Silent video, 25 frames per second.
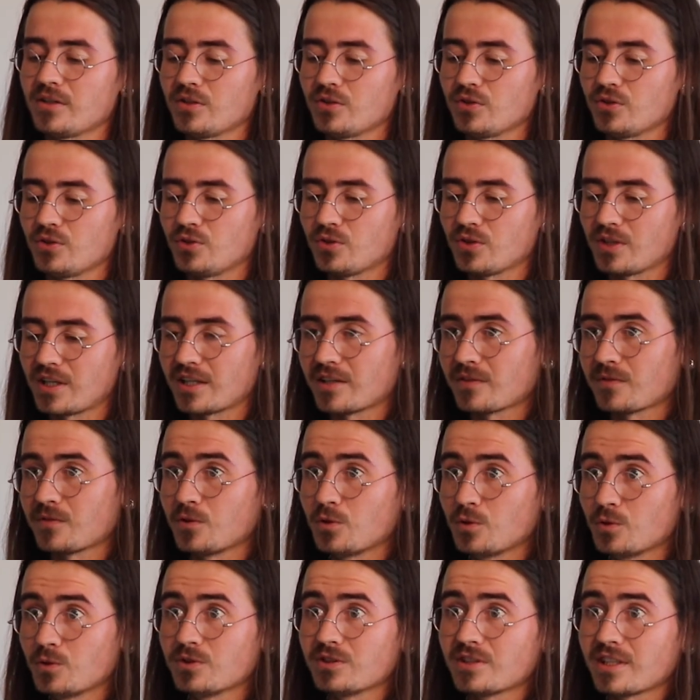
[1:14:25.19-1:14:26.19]
You kind of
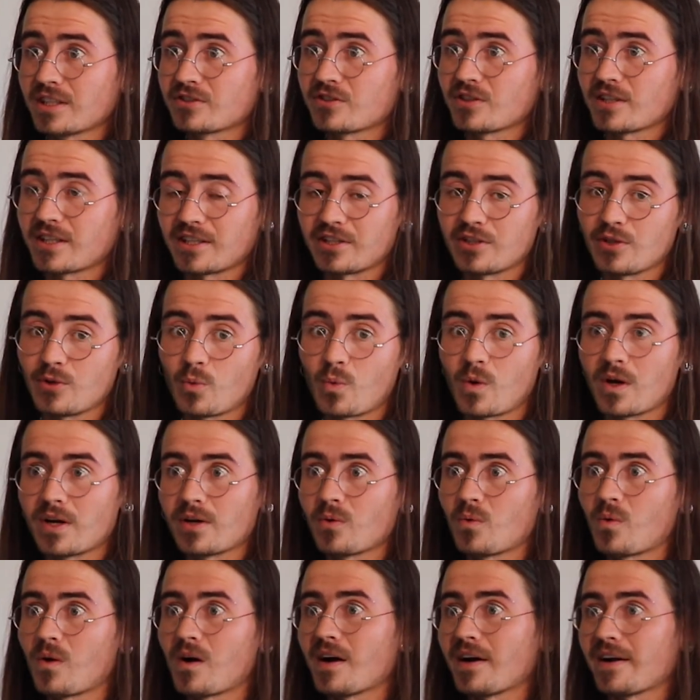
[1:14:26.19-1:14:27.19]
lose that track and you
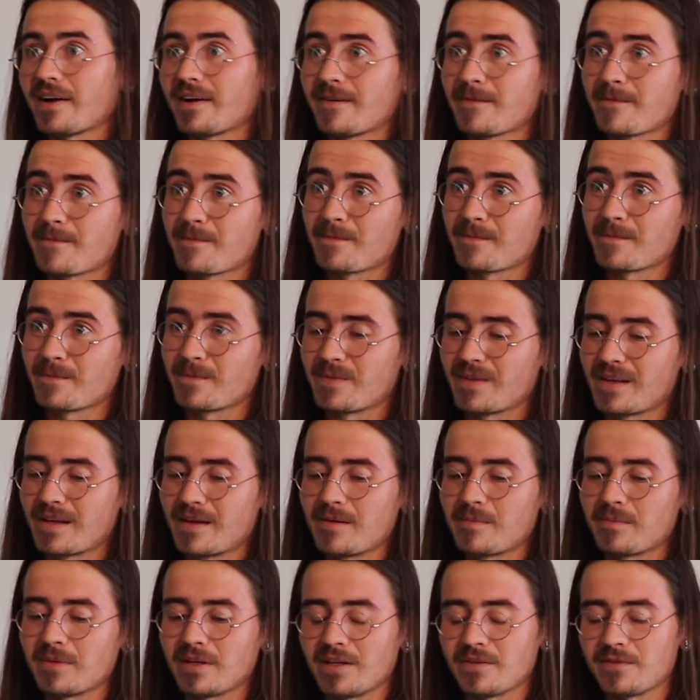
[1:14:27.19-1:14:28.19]
wonder why.
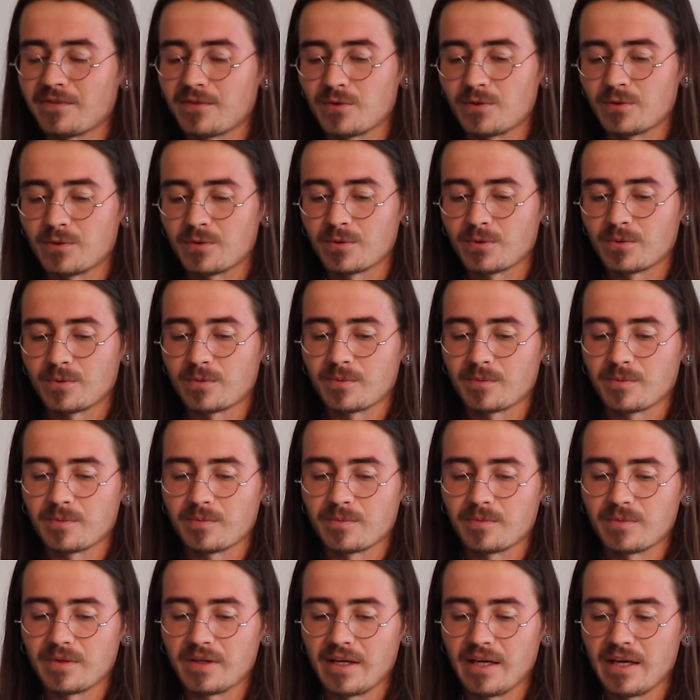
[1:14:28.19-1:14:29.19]
But if you
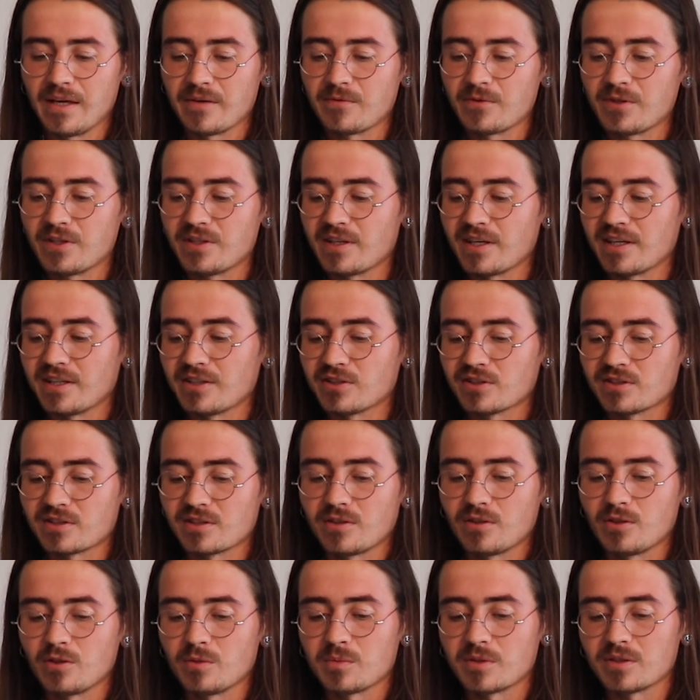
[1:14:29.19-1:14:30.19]
every day just a
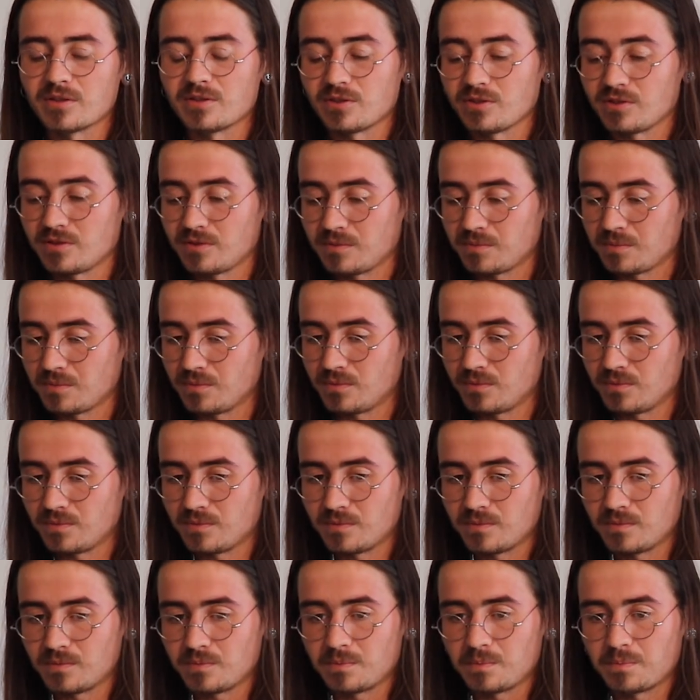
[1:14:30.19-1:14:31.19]
little bit, just
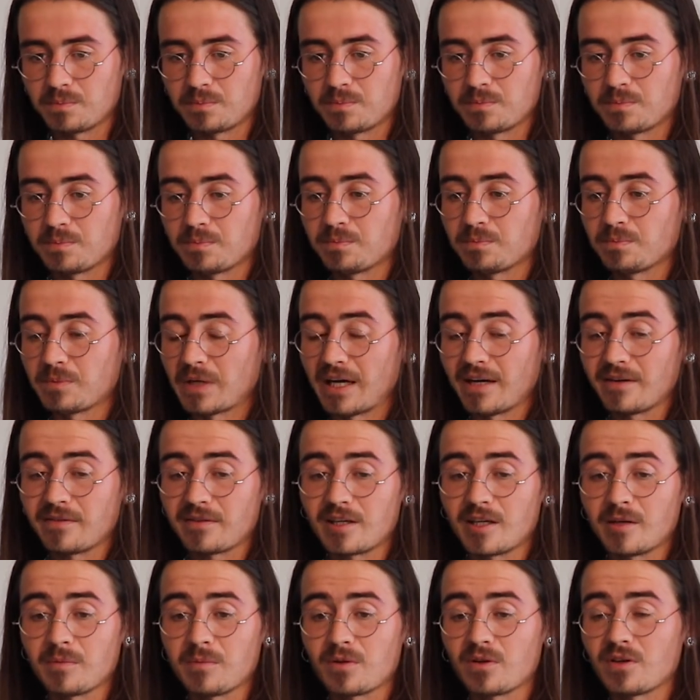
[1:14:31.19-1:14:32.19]
have a
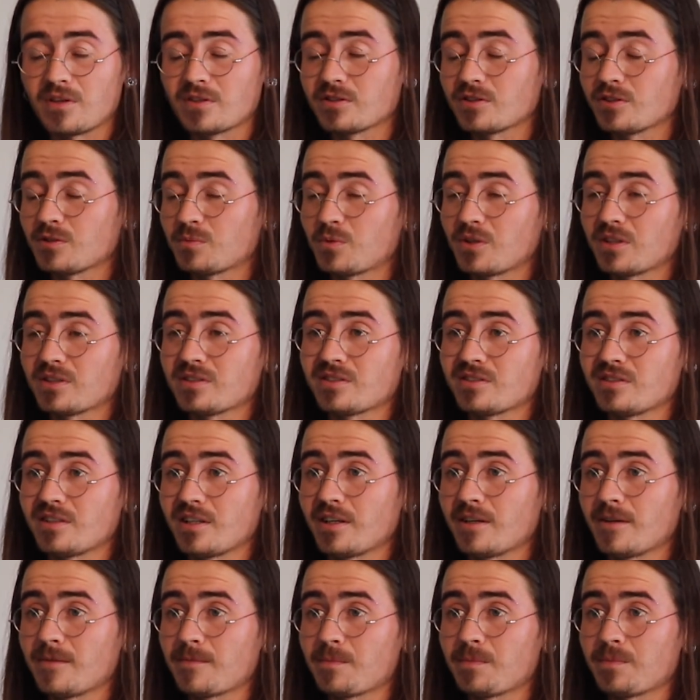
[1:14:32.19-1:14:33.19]
couple conscious breaths a
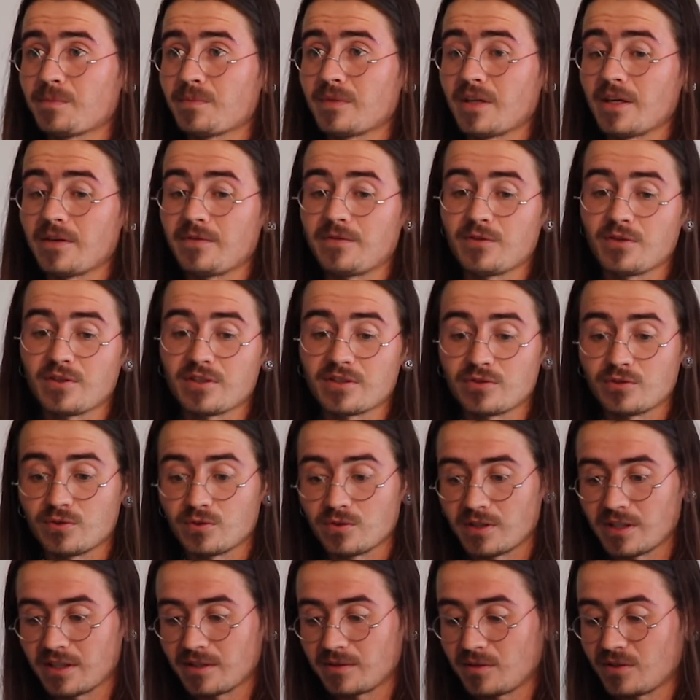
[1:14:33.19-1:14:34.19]
day, if you could
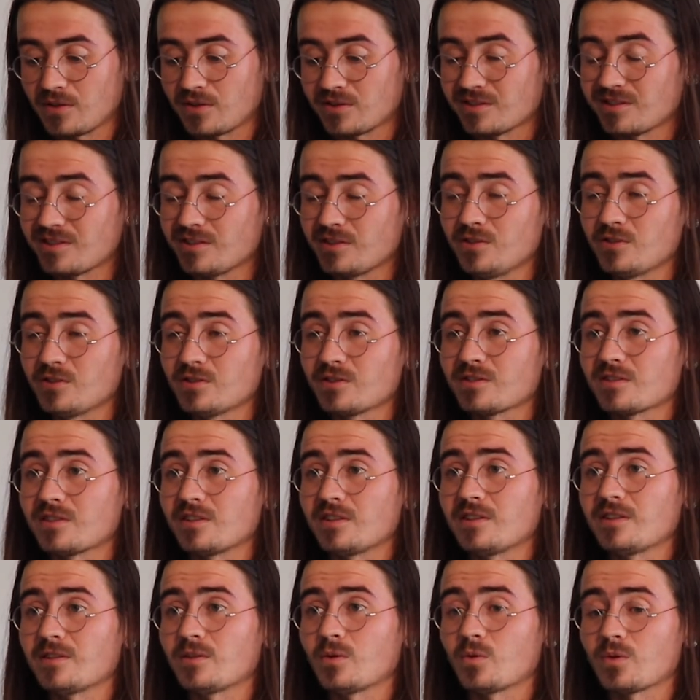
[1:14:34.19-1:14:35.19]
do that
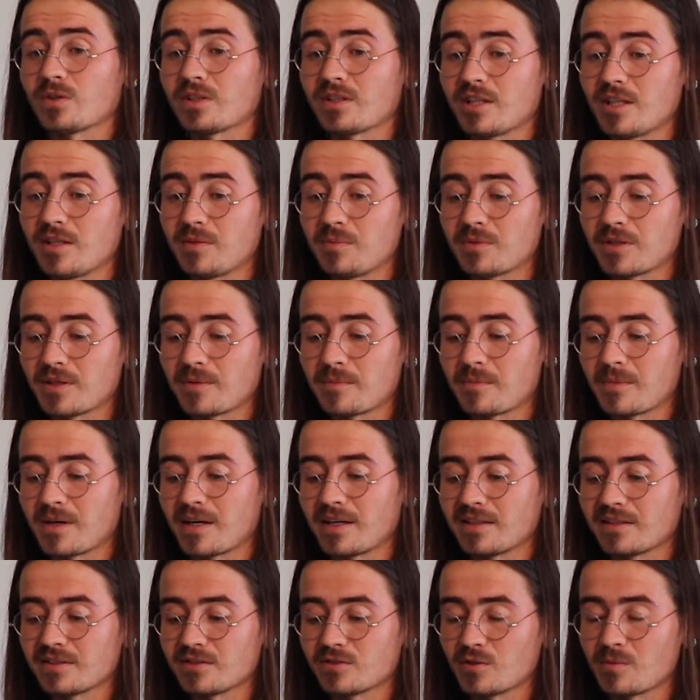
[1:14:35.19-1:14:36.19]
continuously or keep that
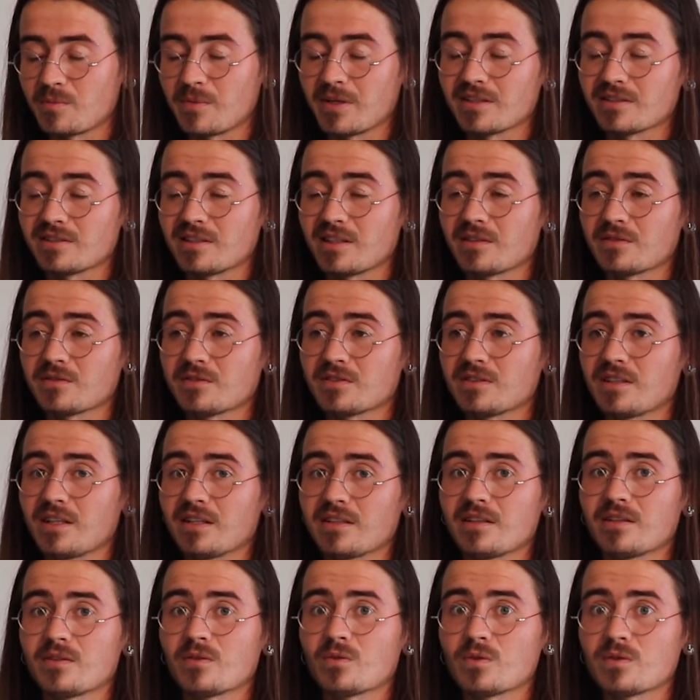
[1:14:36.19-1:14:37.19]
mind into a meditative
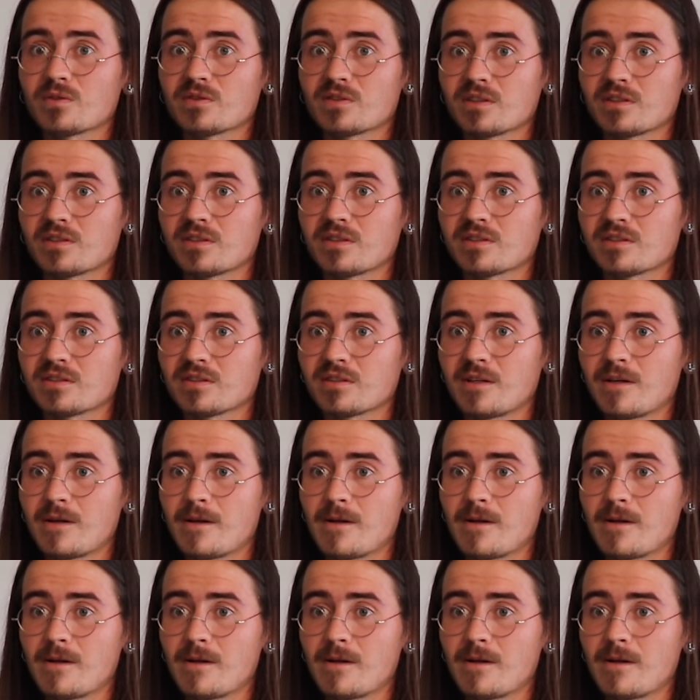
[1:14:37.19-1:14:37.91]
state, then all of a sudden it's